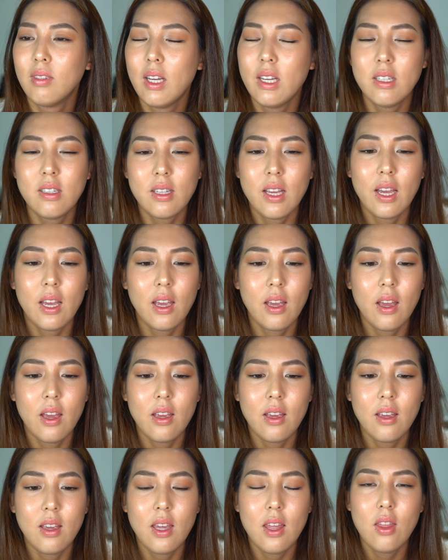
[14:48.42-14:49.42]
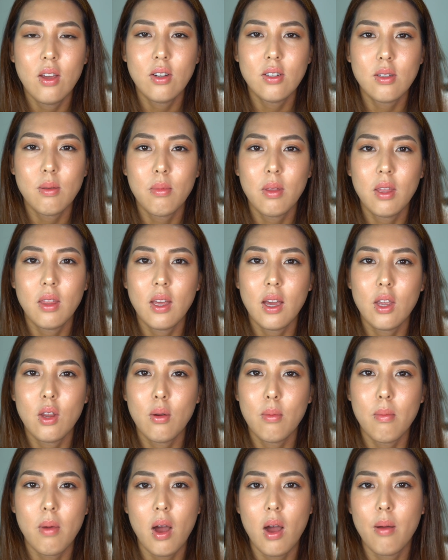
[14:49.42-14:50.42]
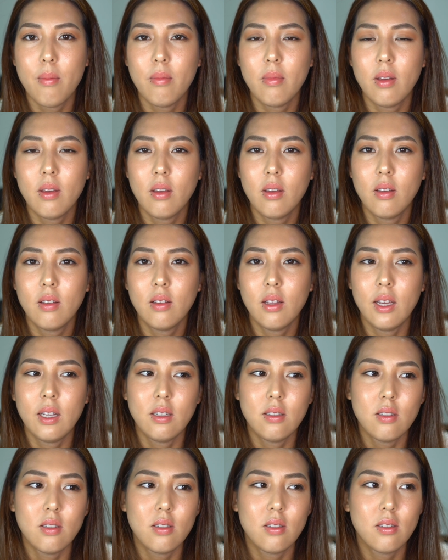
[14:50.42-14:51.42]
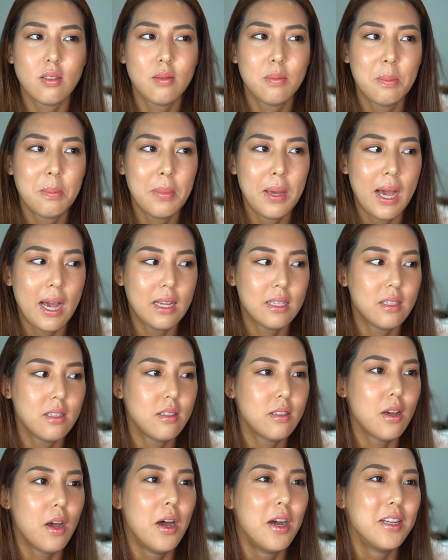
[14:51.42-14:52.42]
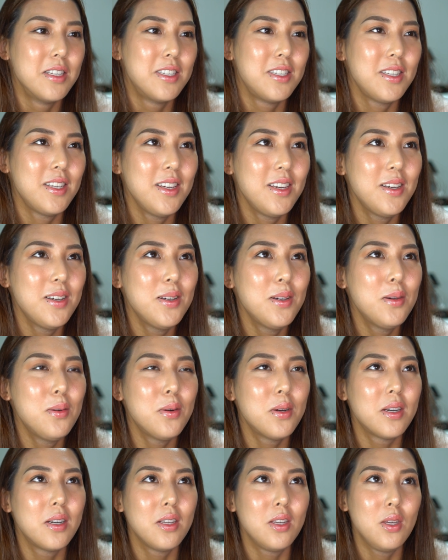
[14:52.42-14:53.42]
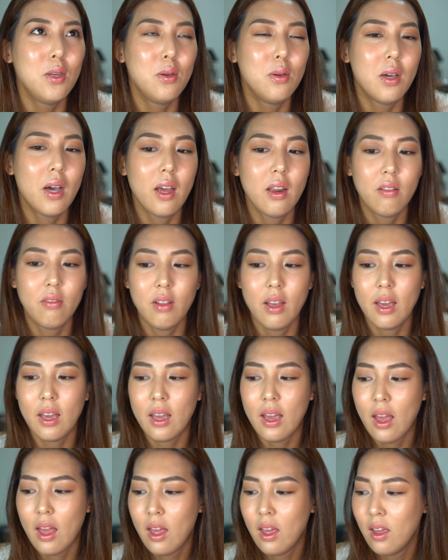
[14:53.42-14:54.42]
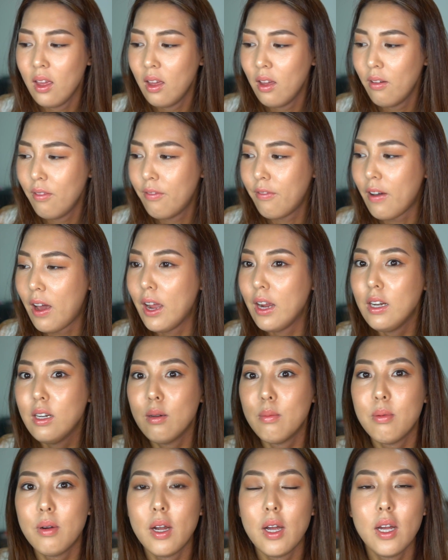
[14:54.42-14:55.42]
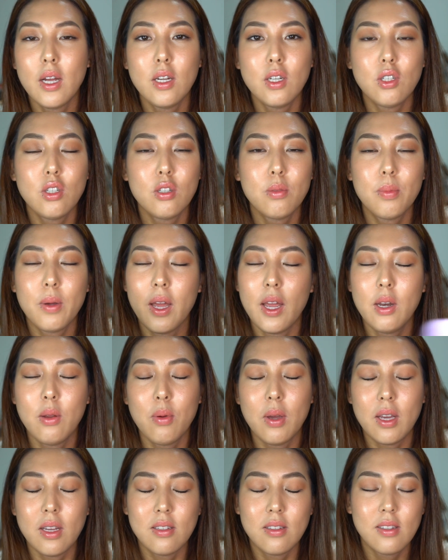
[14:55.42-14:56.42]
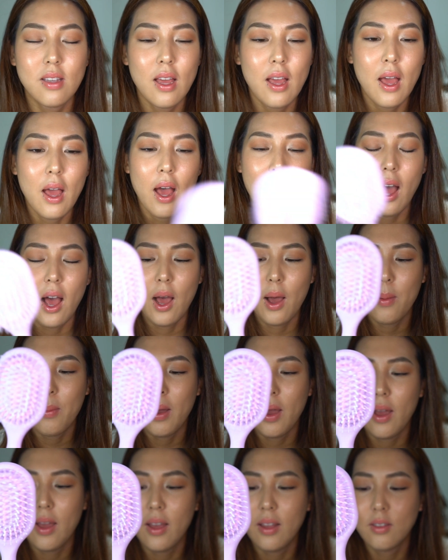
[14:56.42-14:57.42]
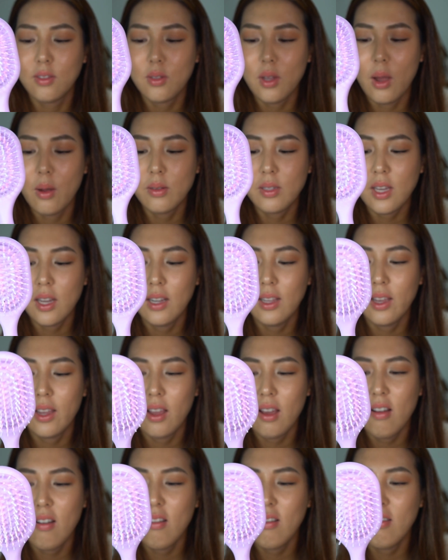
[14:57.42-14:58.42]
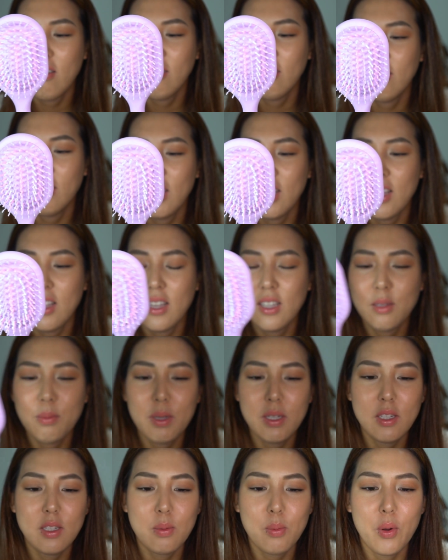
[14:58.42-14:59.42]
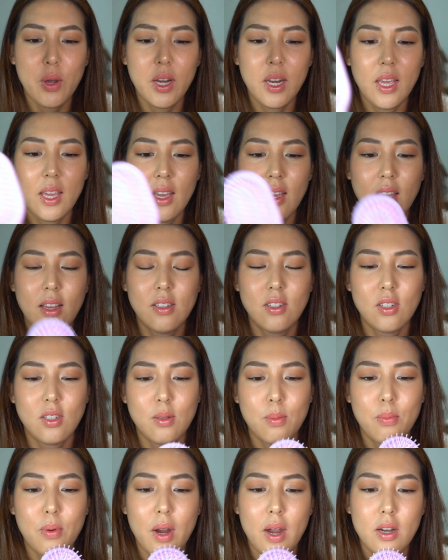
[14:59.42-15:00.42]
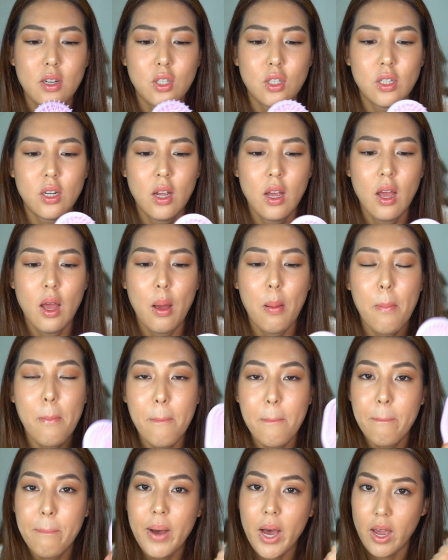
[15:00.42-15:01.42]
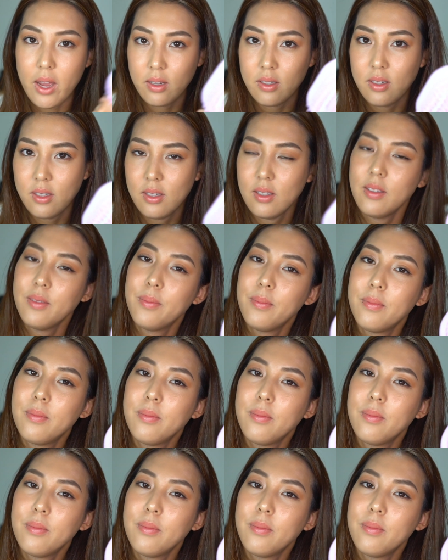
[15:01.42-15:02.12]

It's like either something that your mom like just passes on to you, or you kind of like find a brush. But anyways, so I was kind of like, oh, it's a bit disappointing. It's just a brush. But